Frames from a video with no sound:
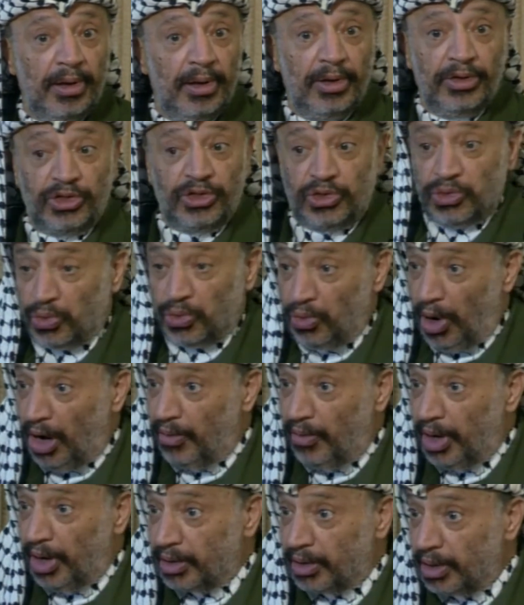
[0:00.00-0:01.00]
through
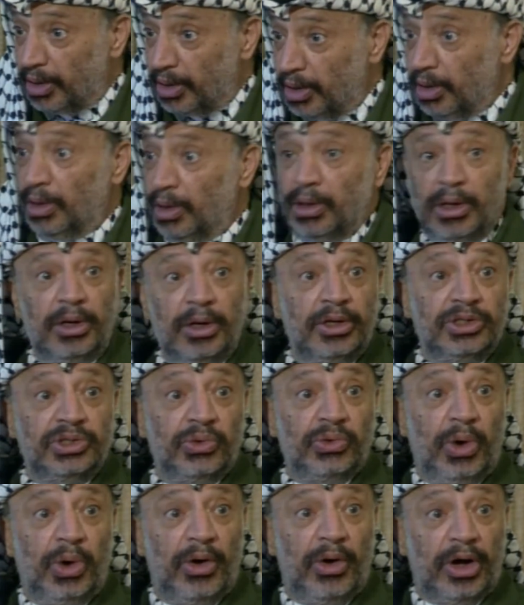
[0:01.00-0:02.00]
our
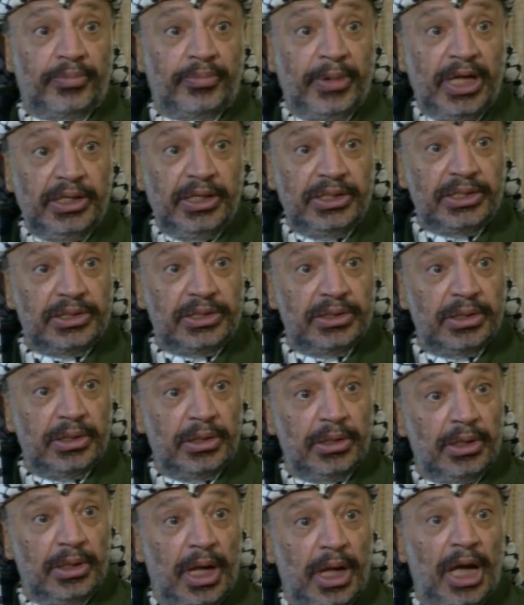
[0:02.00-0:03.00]
means,
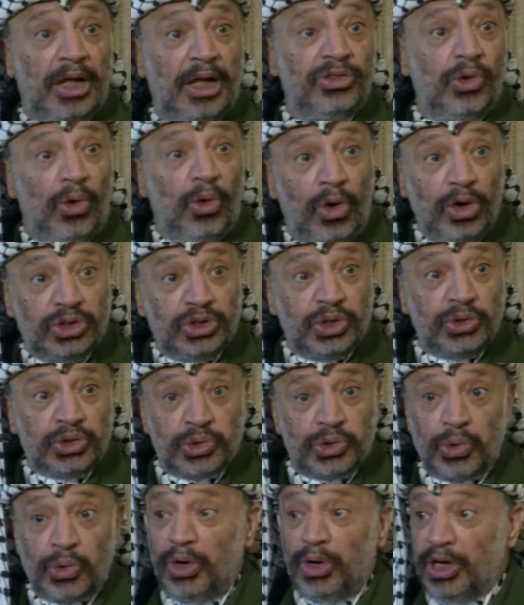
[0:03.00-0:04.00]
and also
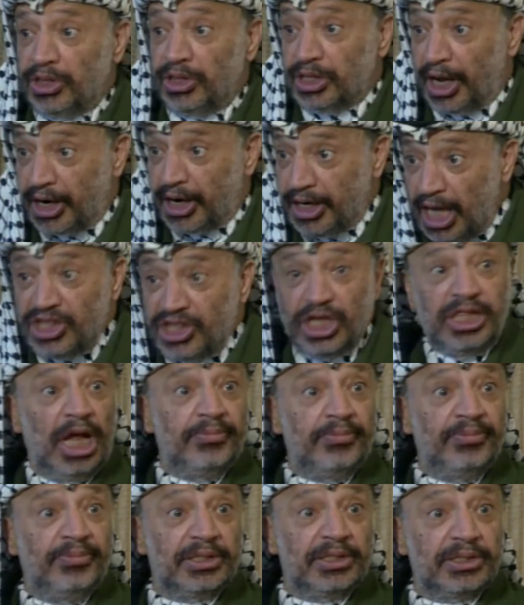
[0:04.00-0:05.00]
through international
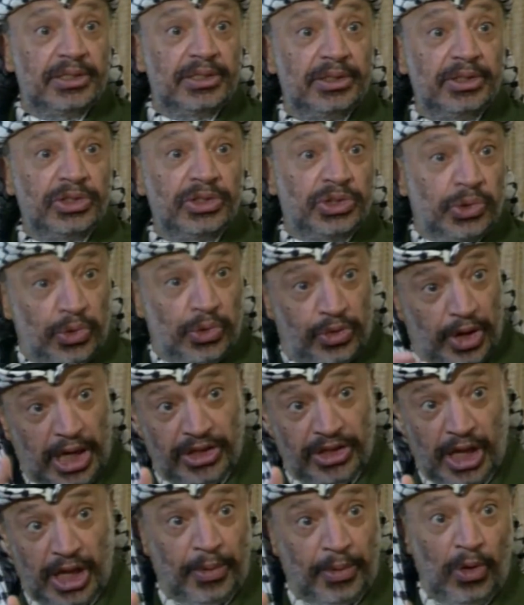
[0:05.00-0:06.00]
means, through the
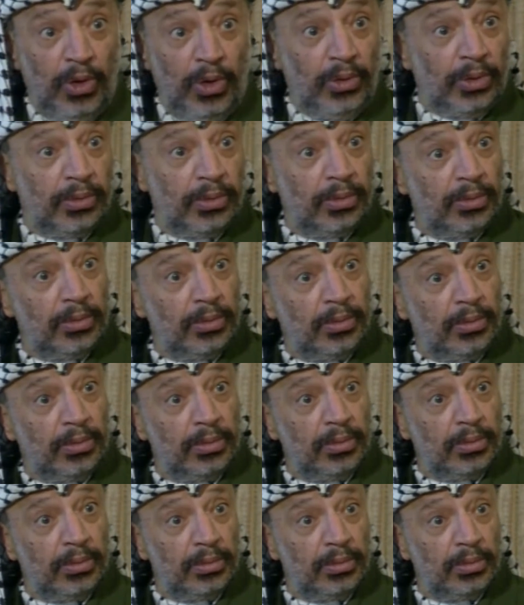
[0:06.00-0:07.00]
Interpol.
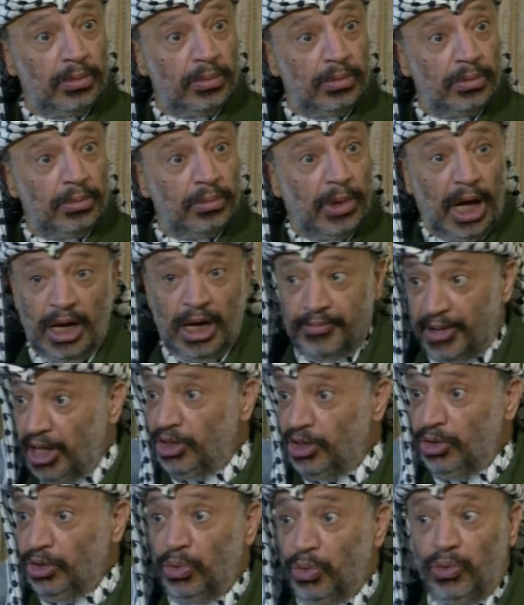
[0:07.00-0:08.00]
I am
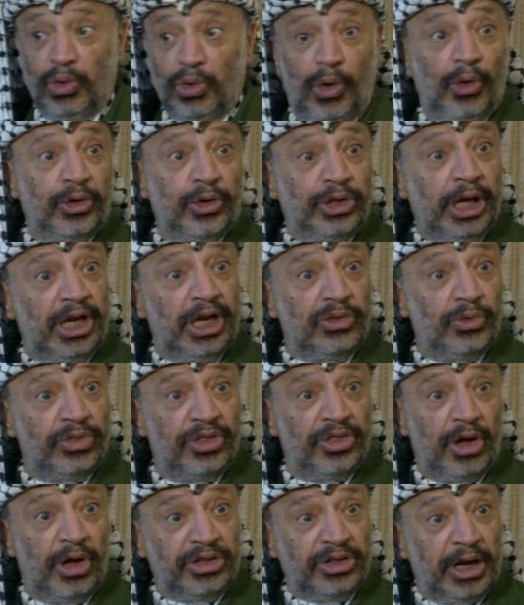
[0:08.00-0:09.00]
ready to coordinate with
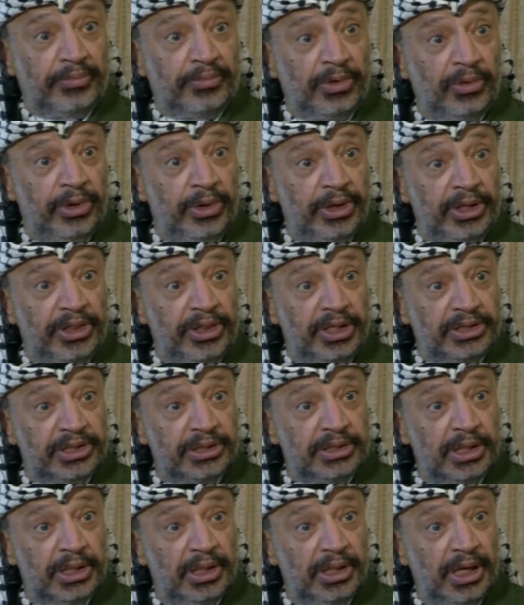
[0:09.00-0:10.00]
the Interpol in
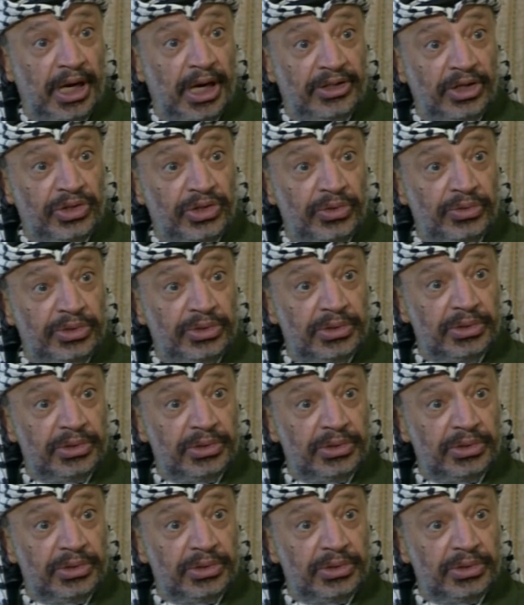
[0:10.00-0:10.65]
this attitude.